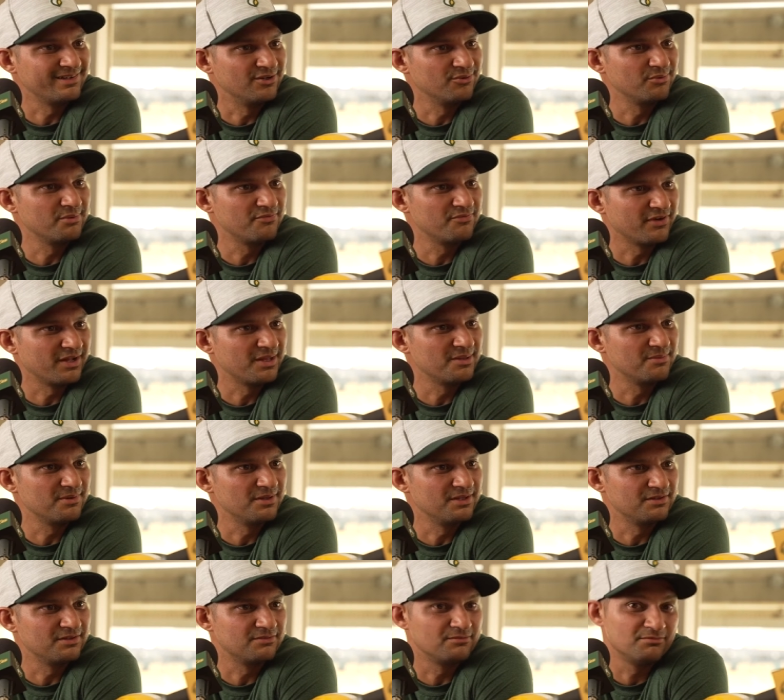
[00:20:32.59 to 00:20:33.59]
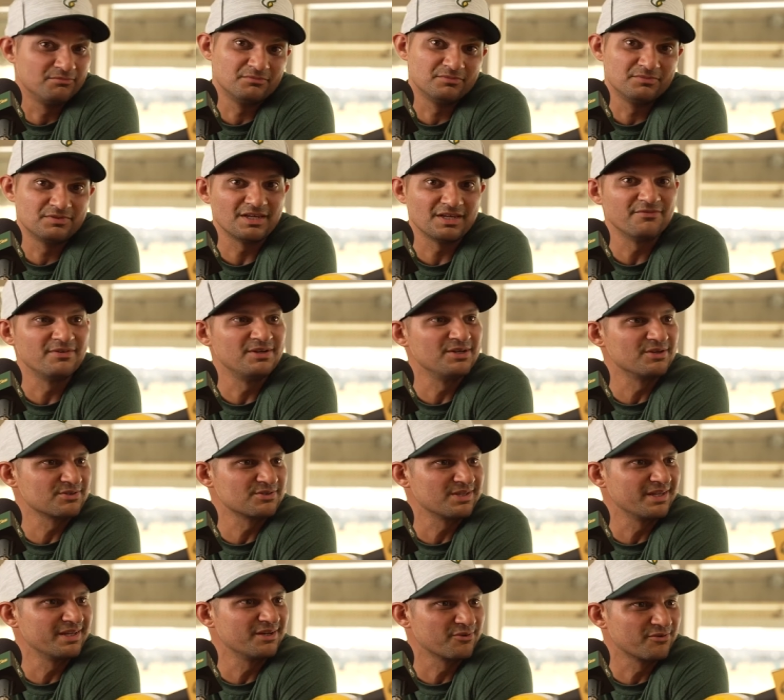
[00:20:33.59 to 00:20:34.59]
You know, we finally, 7
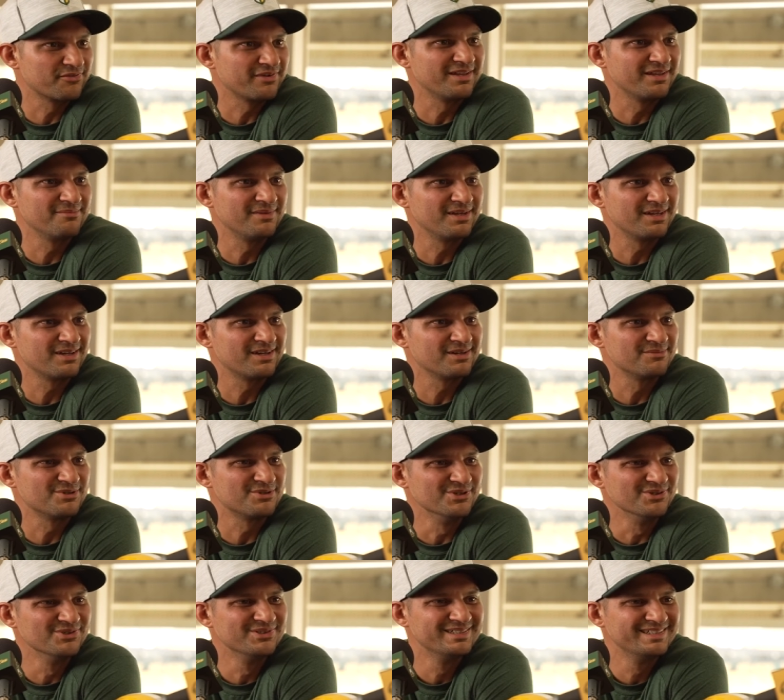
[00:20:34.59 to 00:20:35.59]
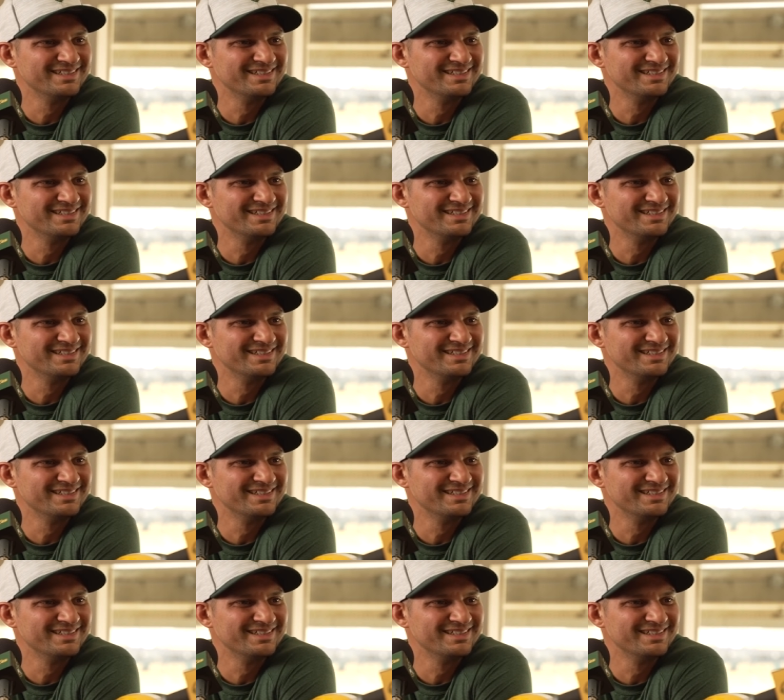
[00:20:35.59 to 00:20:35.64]
years later, we're finally making it come true.